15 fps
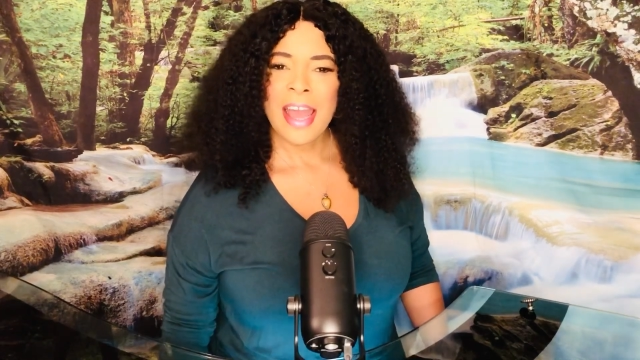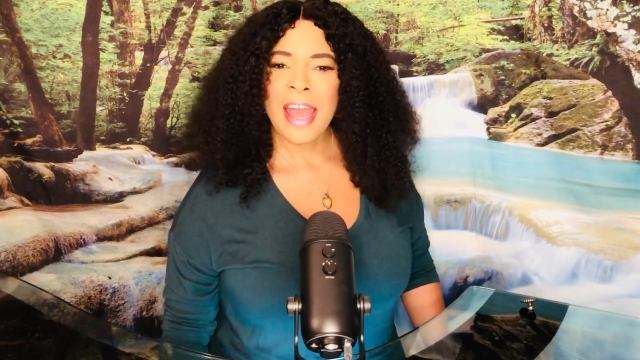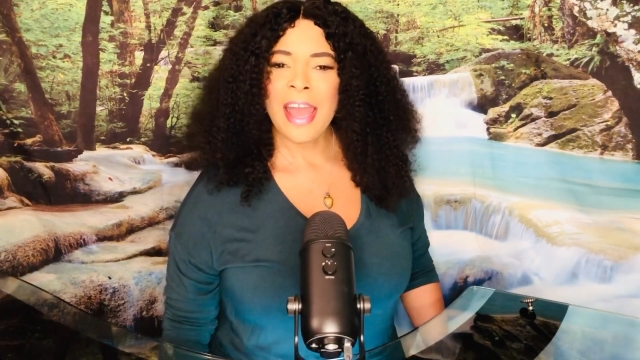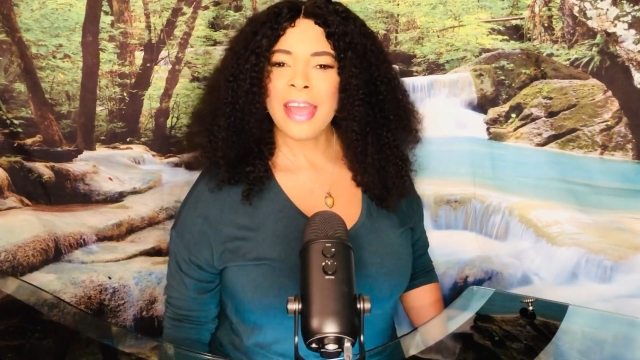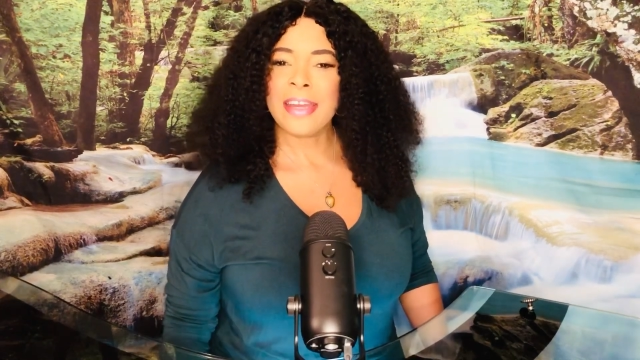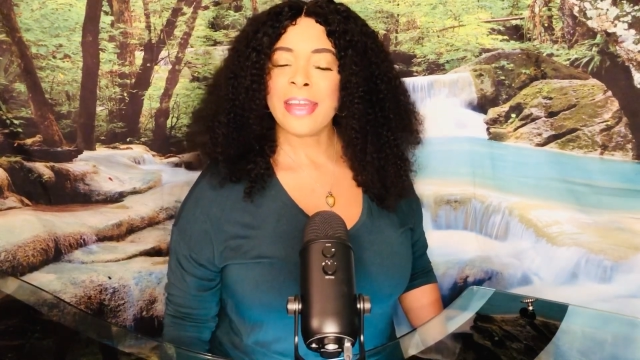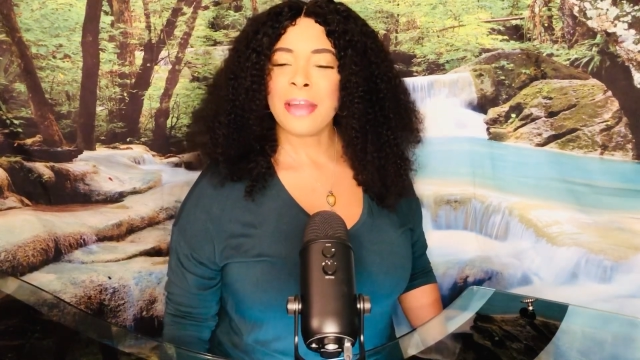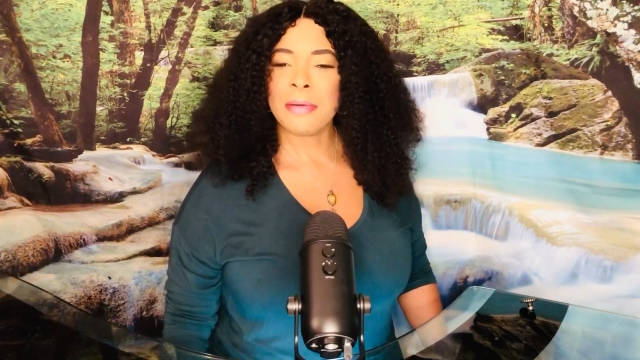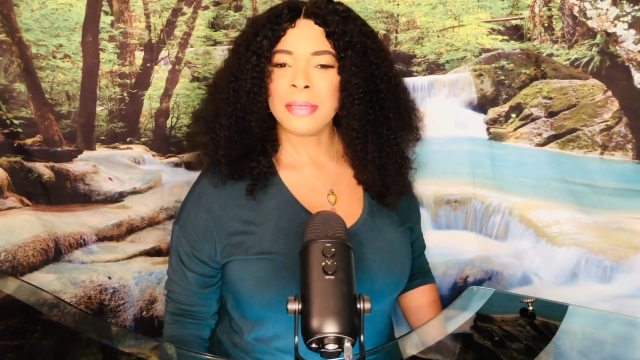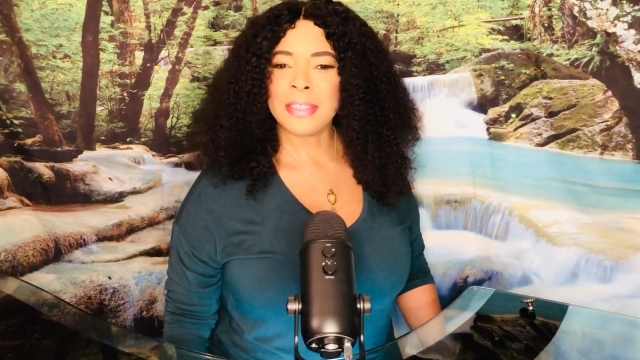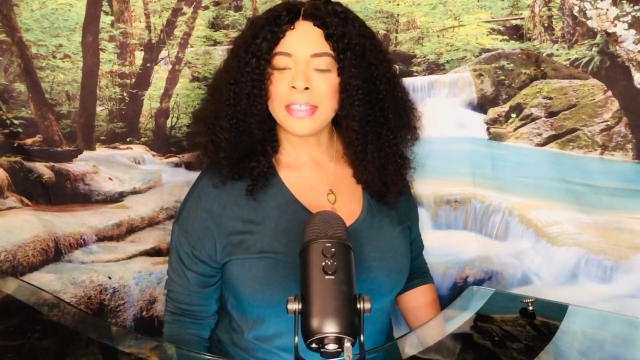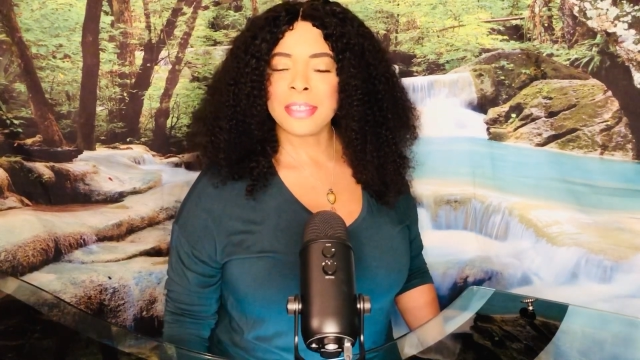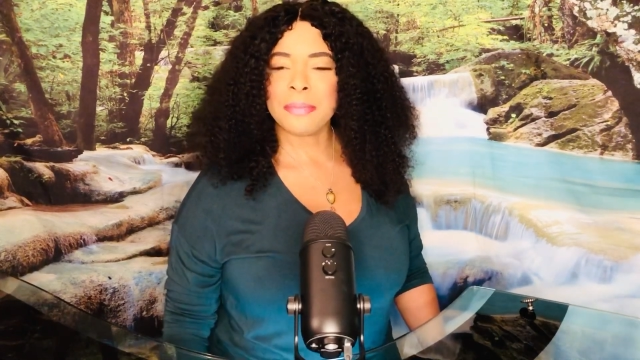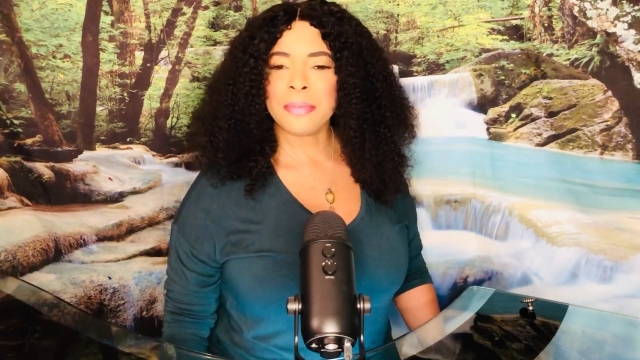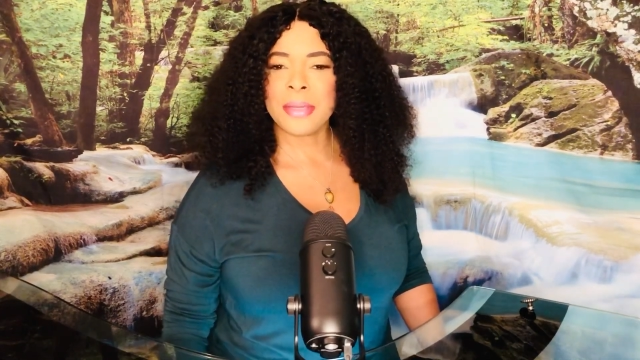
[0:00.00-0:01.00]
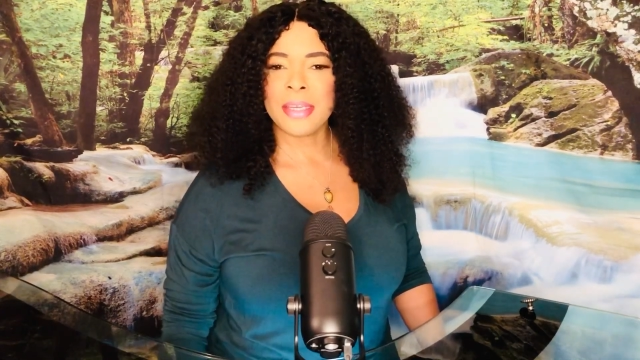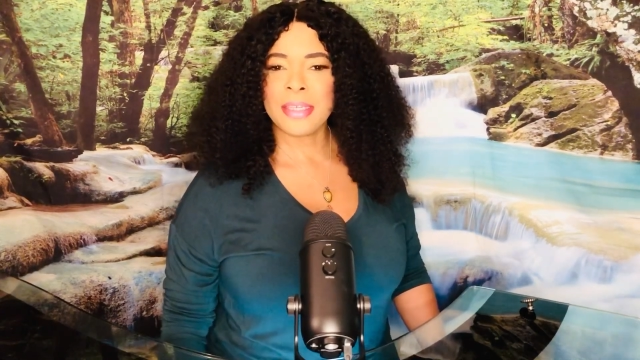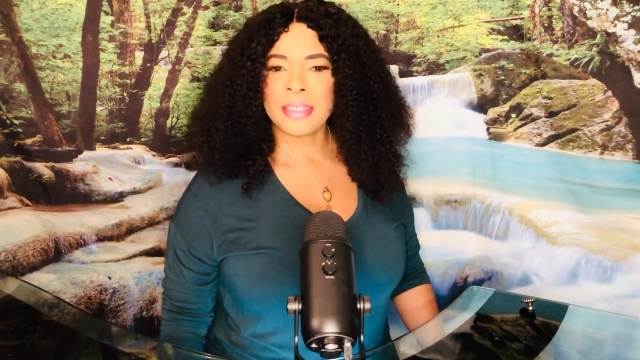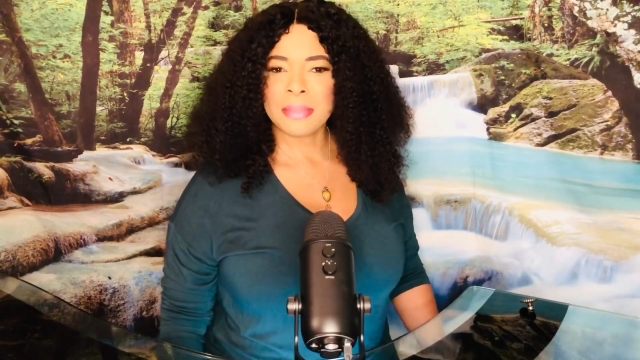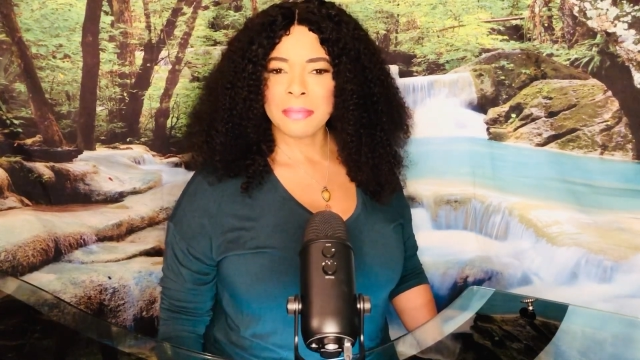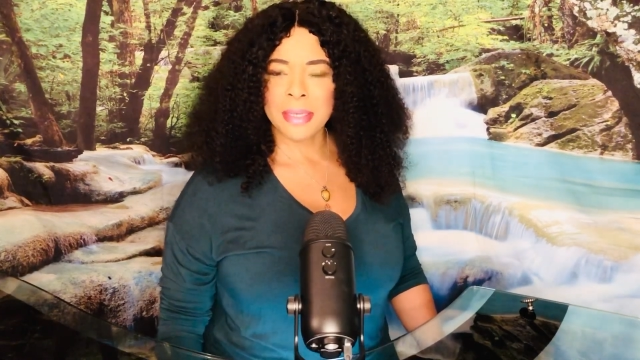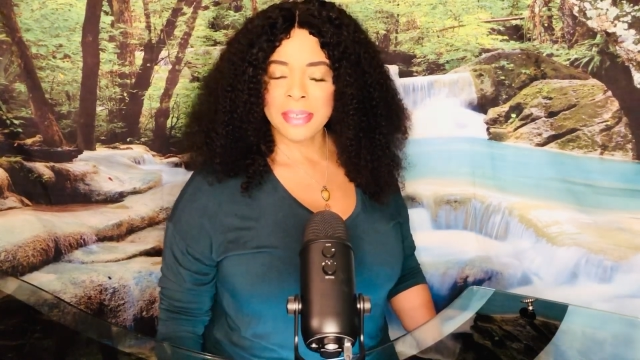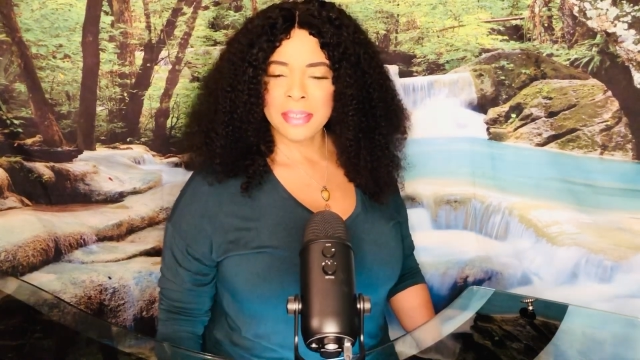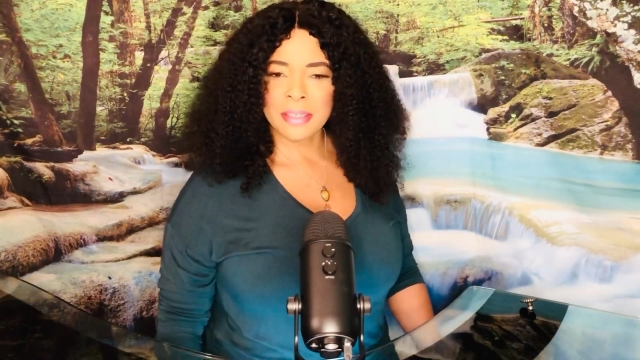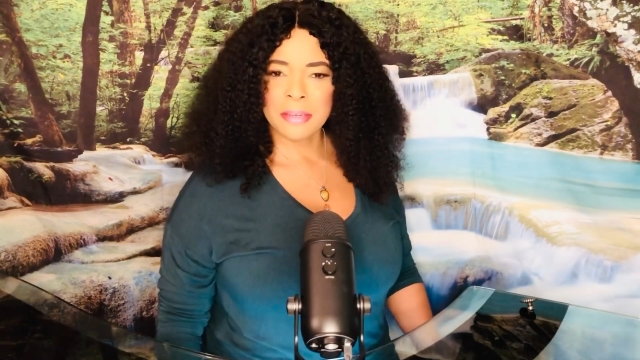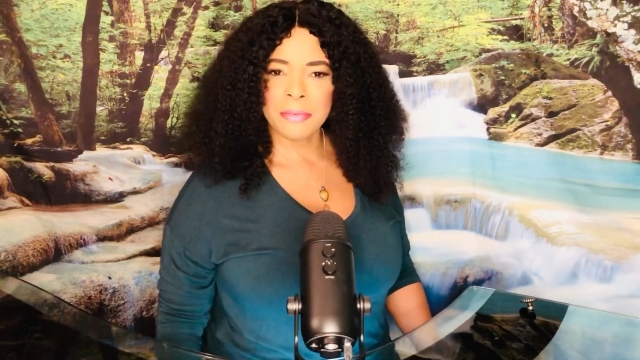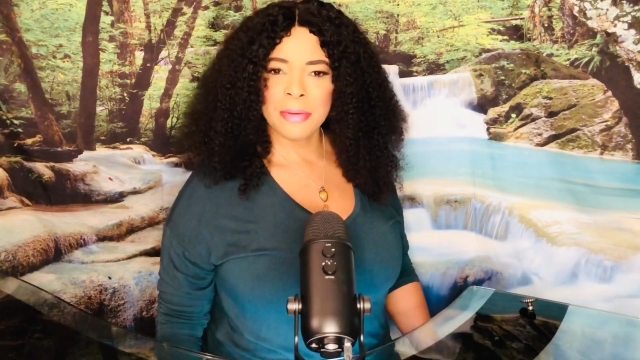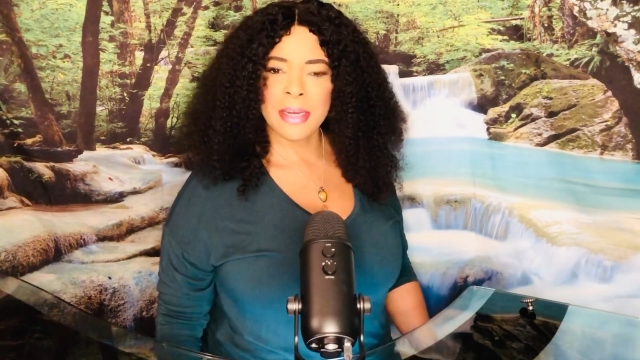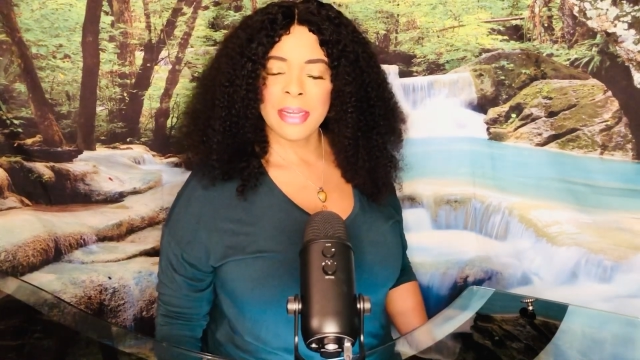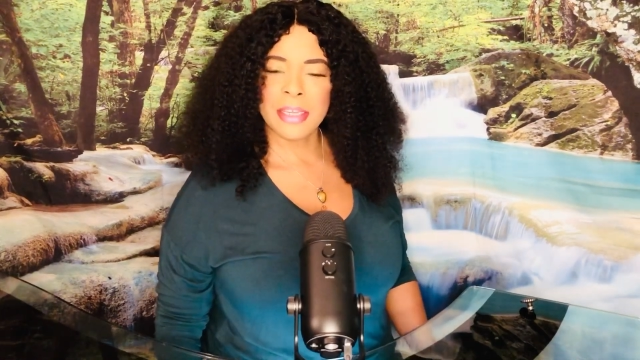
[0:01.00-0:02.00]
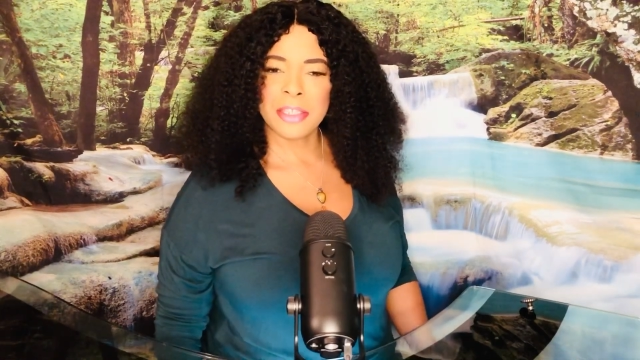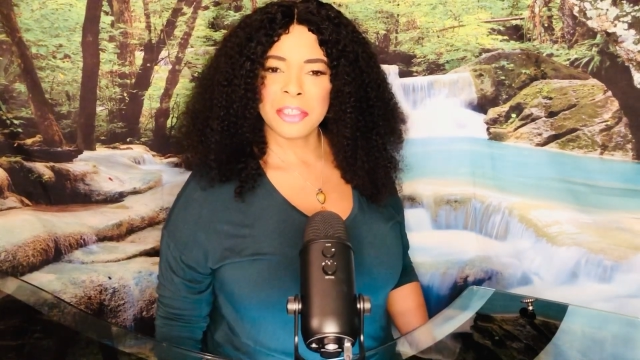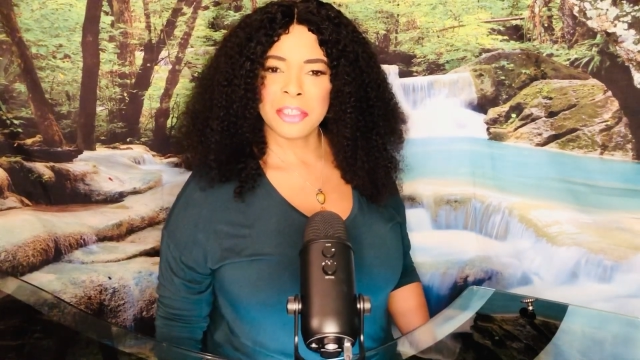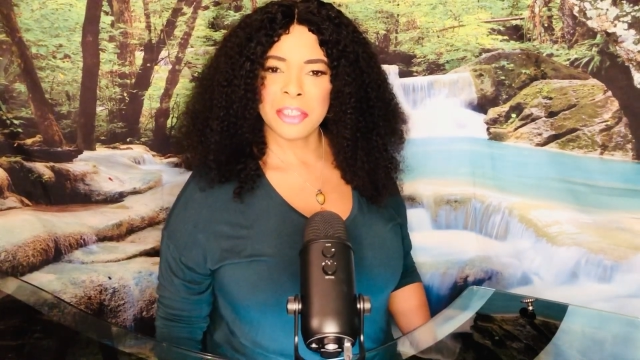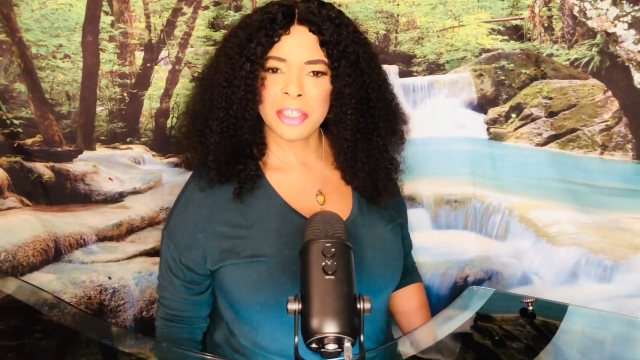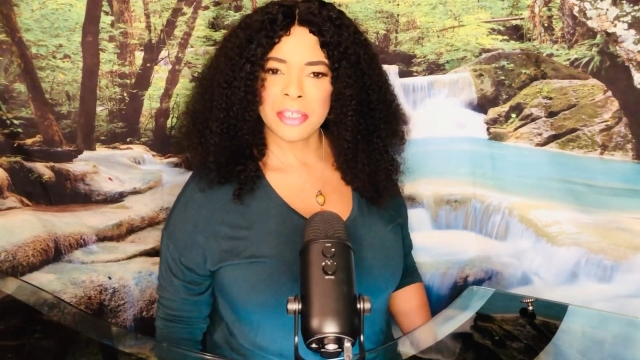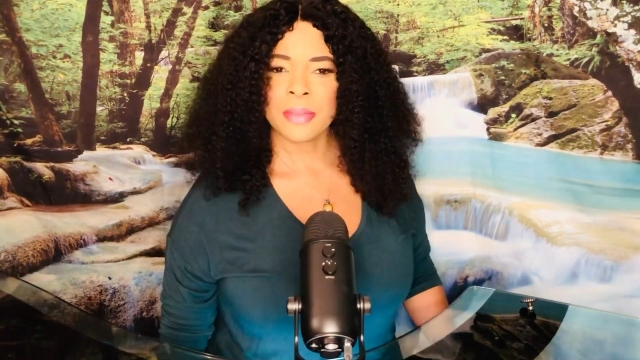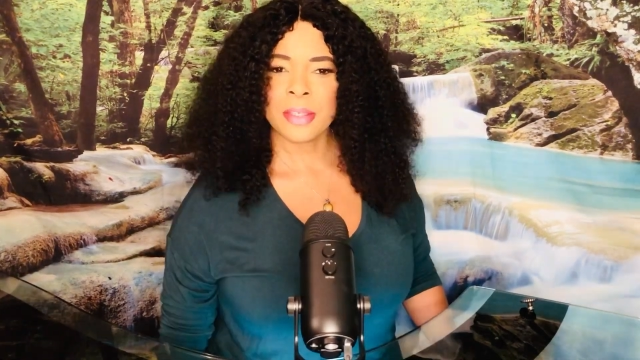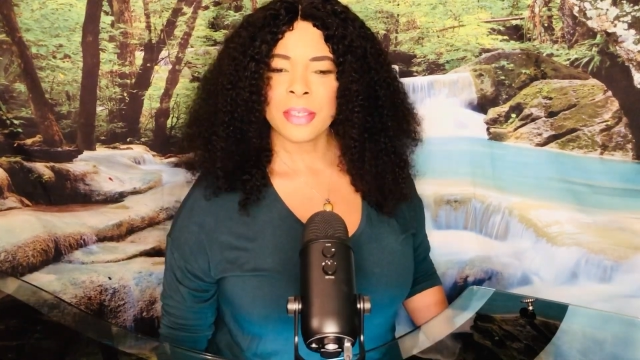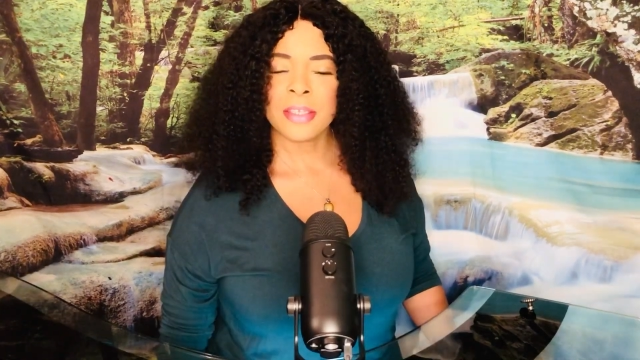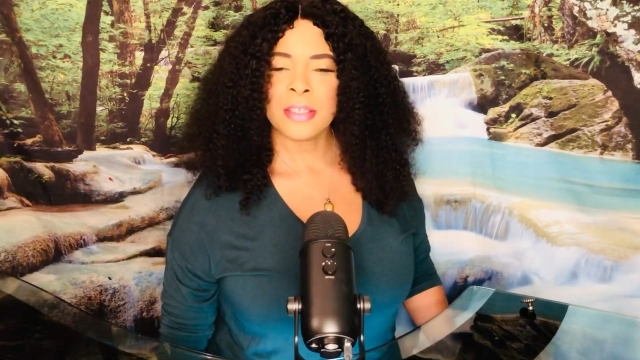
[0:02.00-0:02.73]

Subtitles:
and our deep intimate relationship.